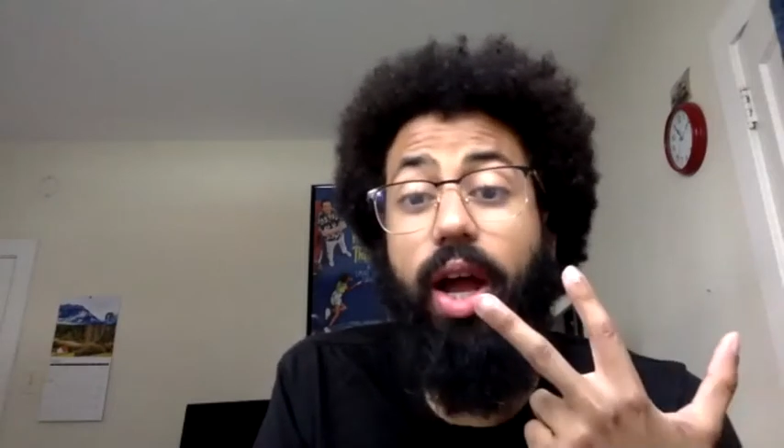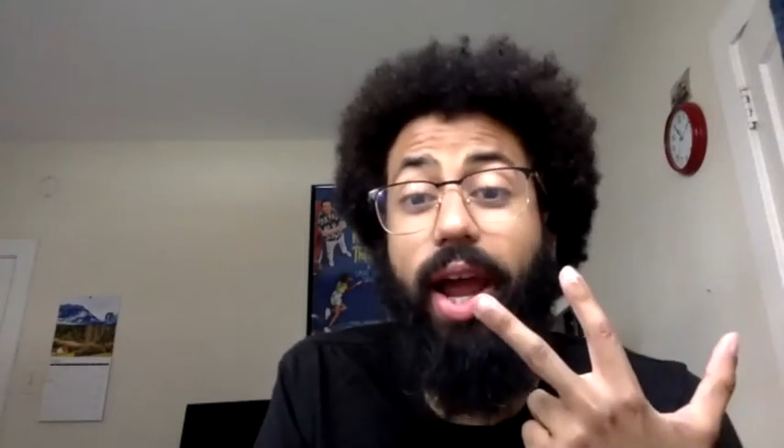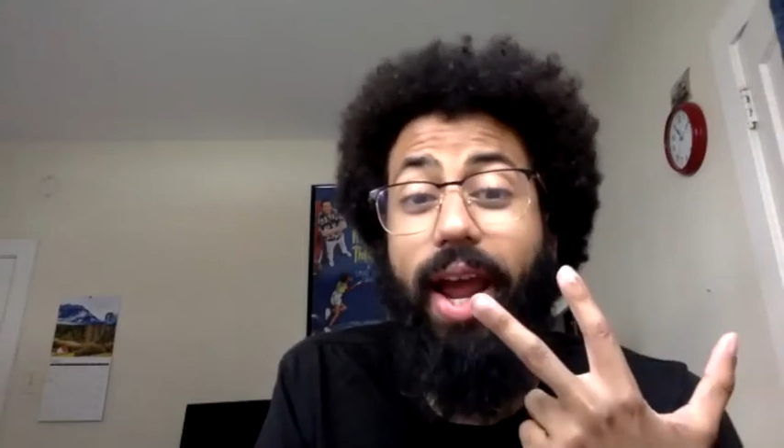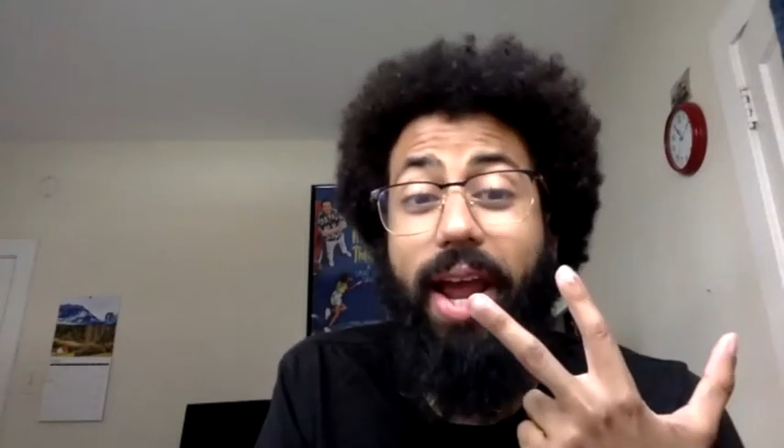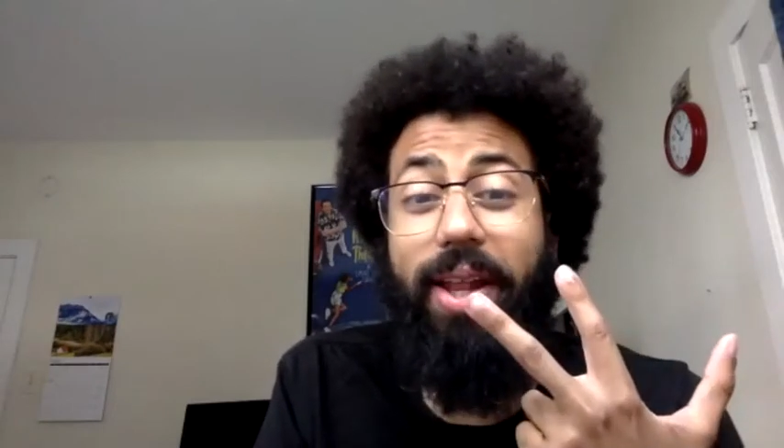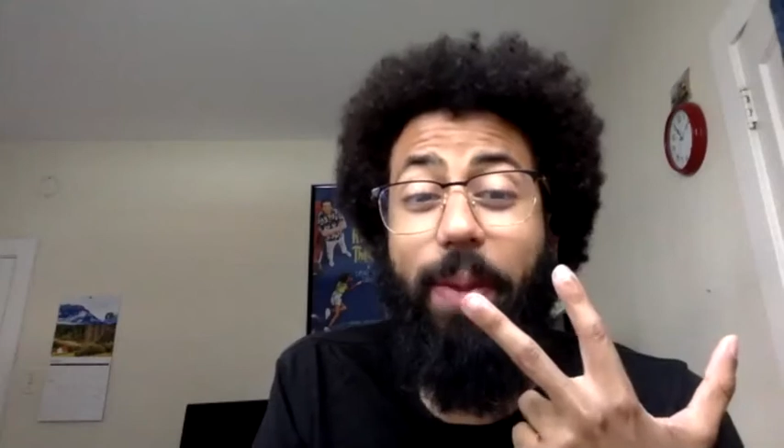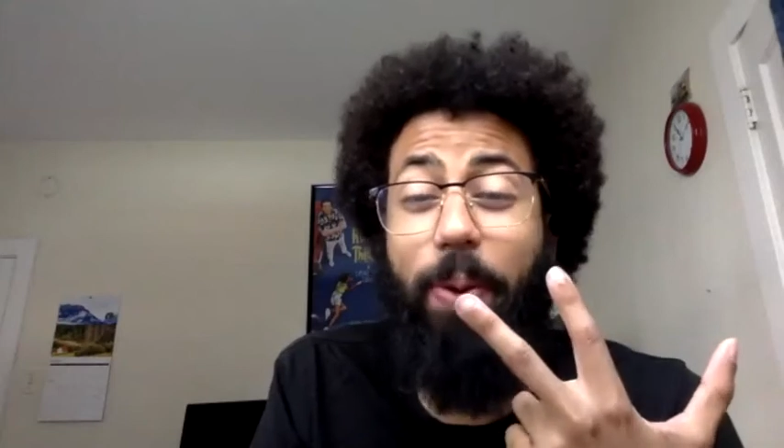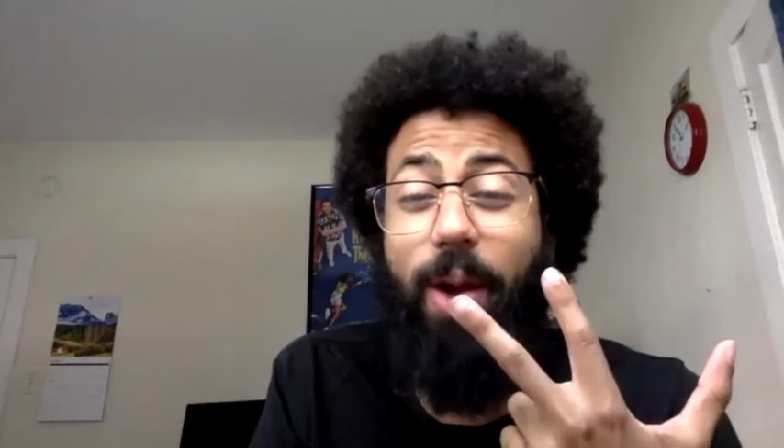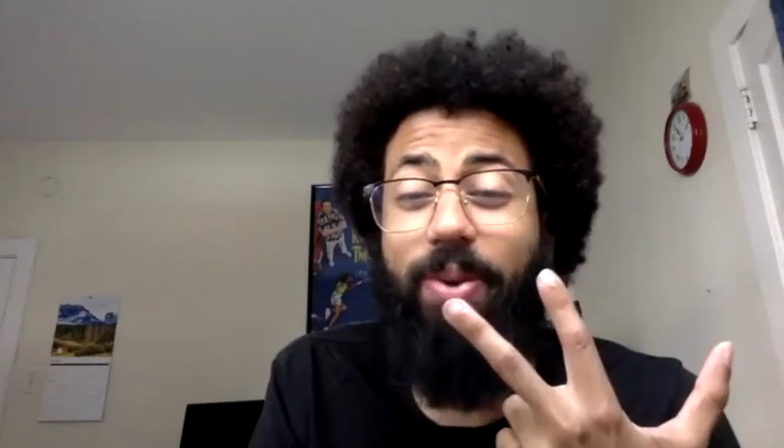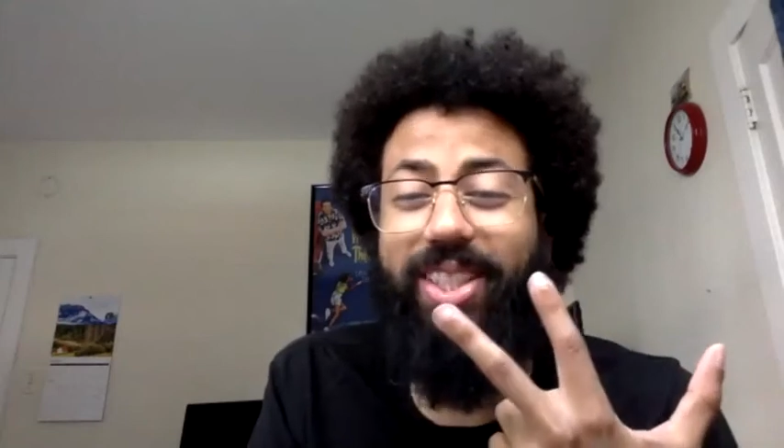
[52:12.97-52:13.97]
And
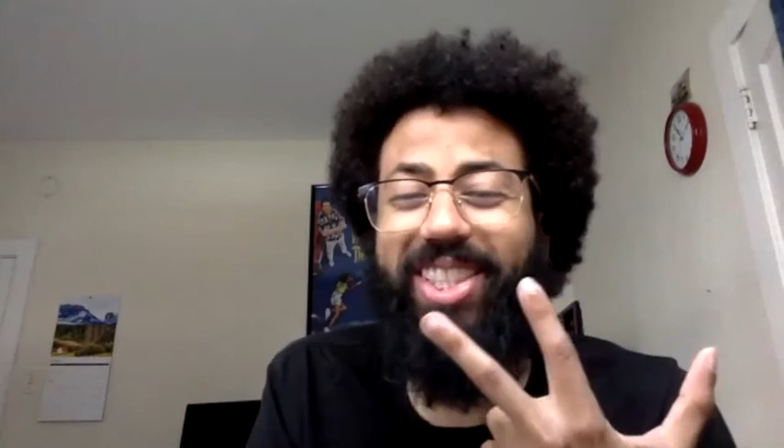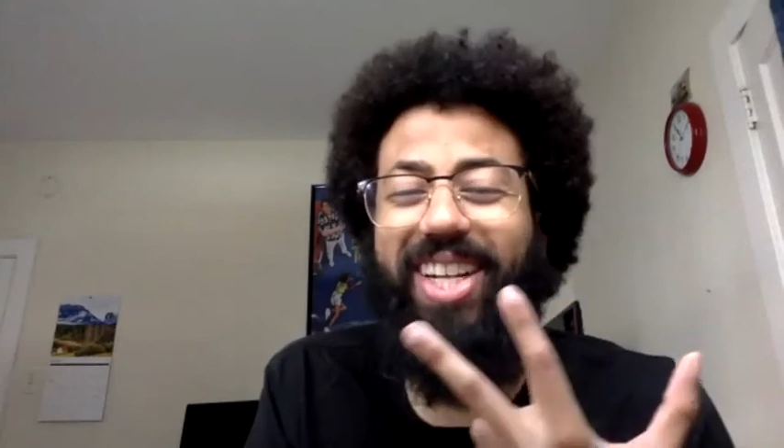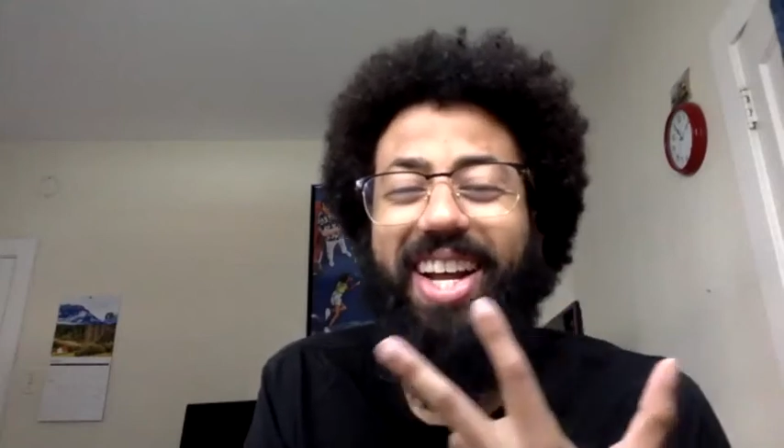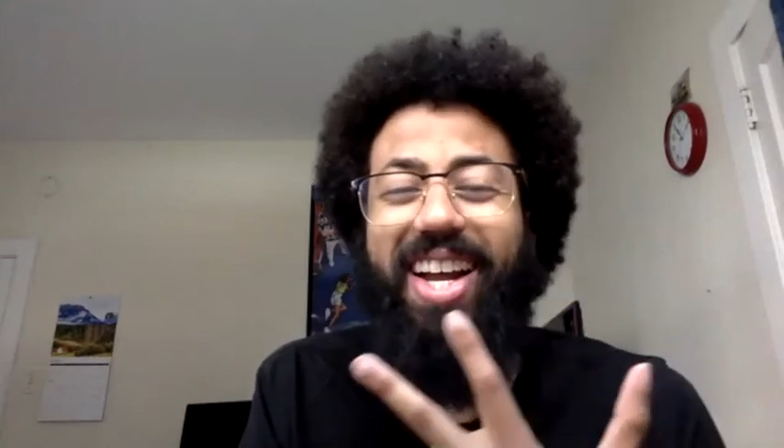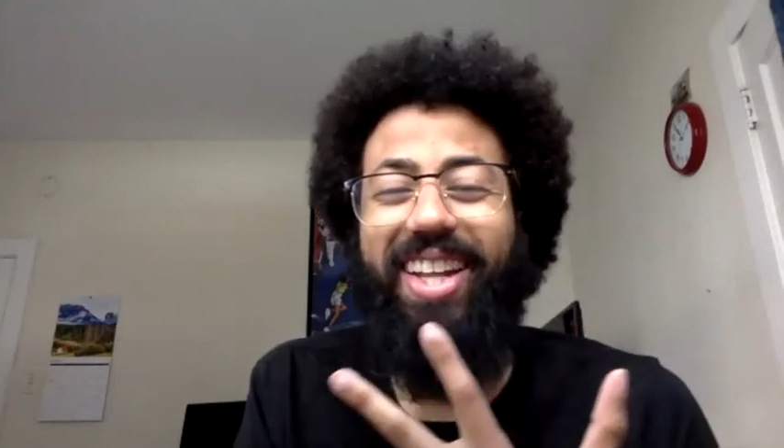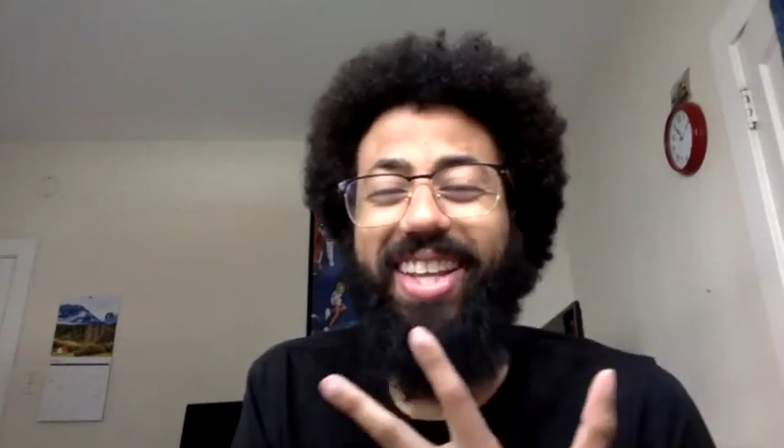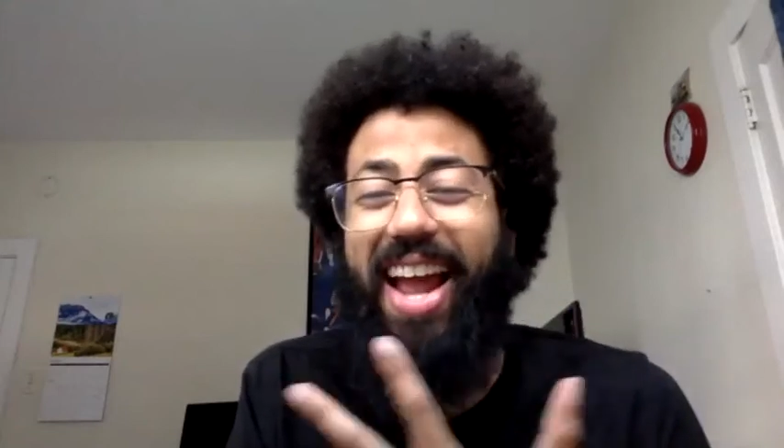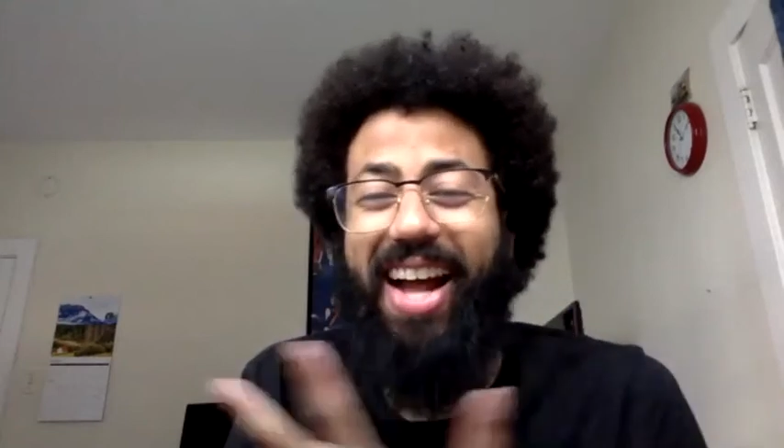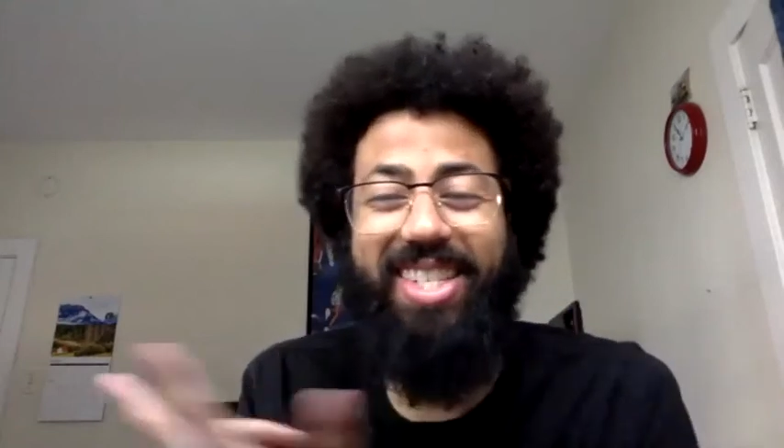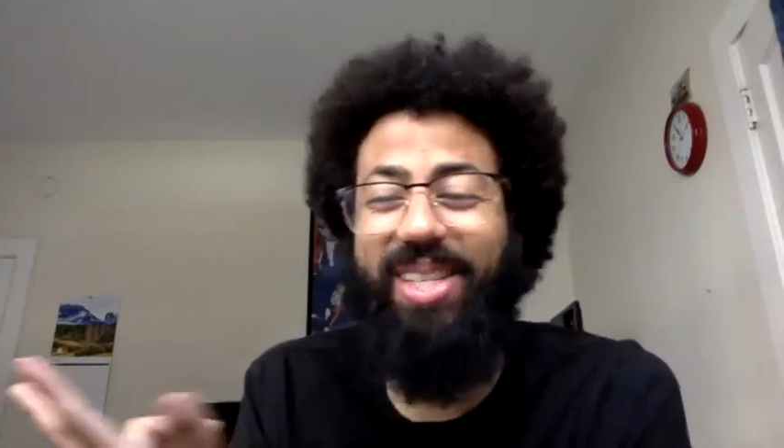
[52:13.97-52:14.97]
pretty much they
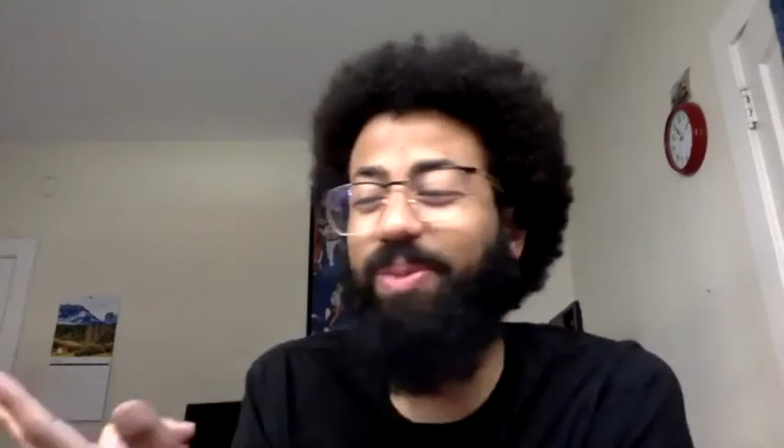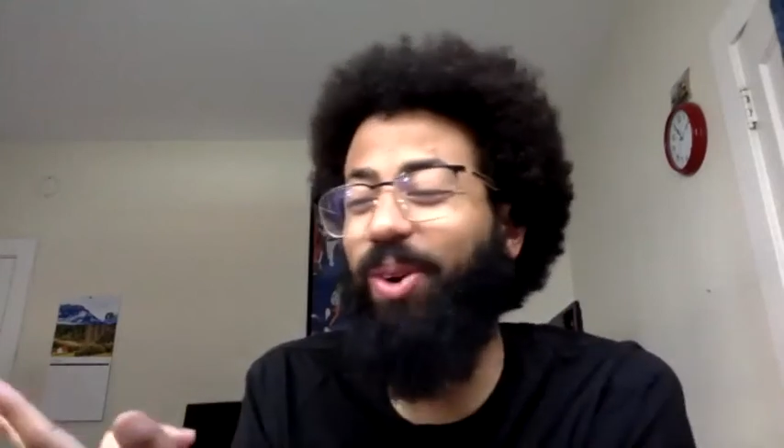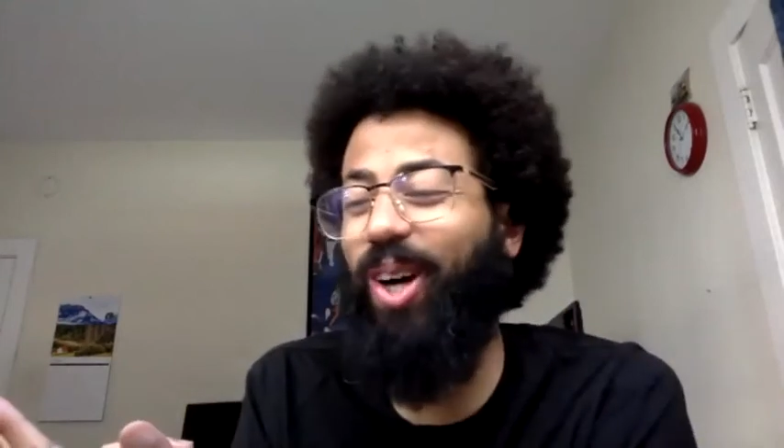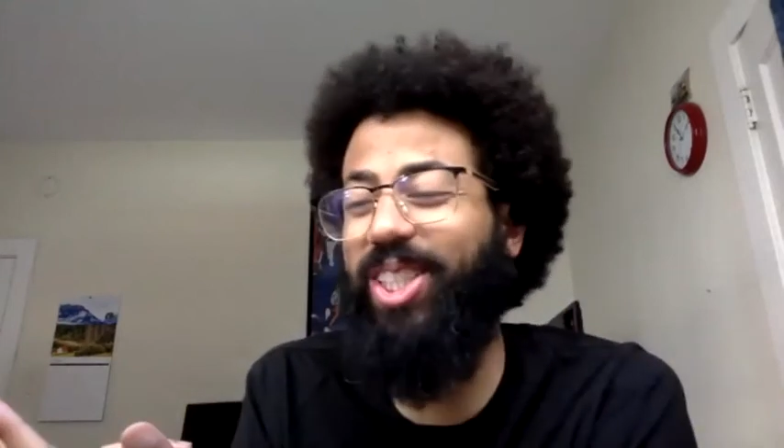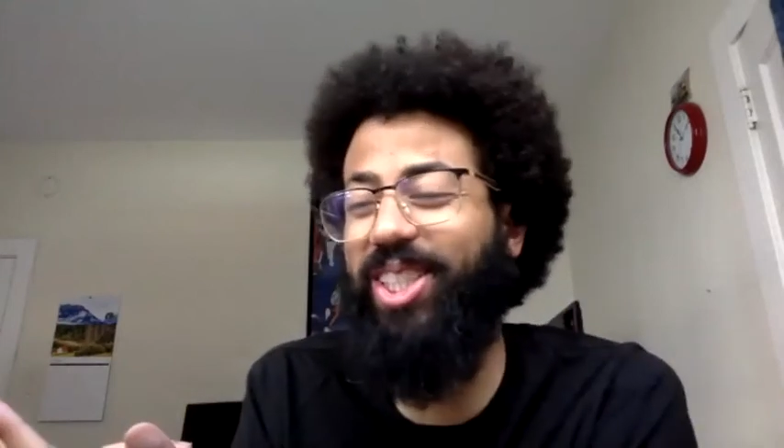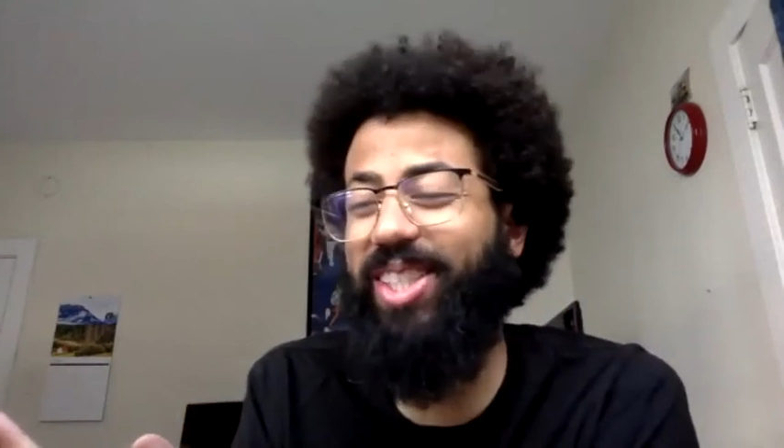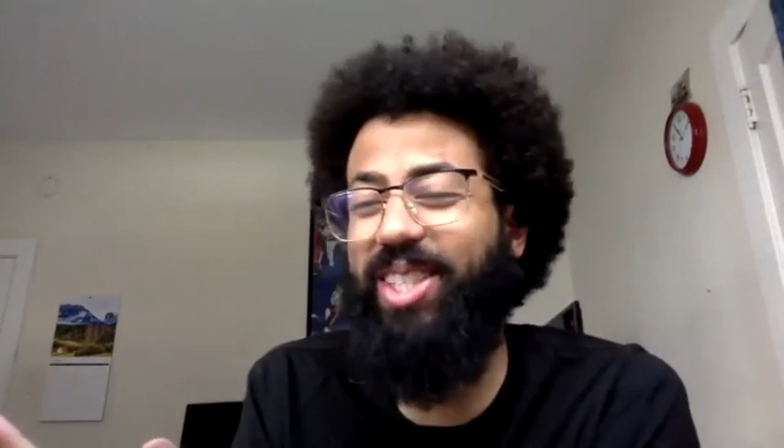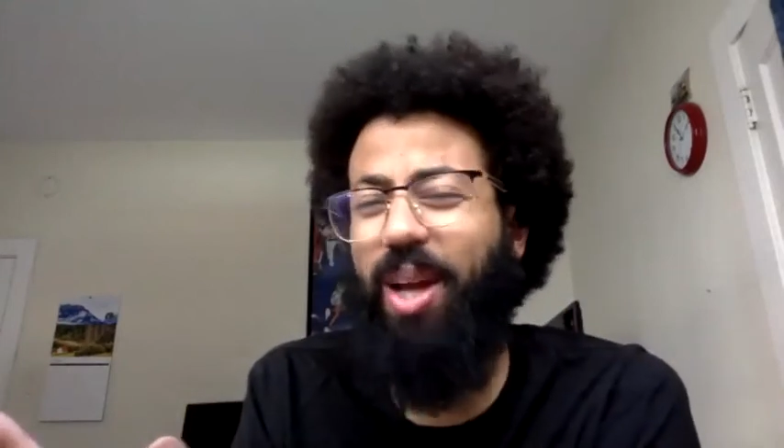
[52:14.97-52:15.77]
ask them questions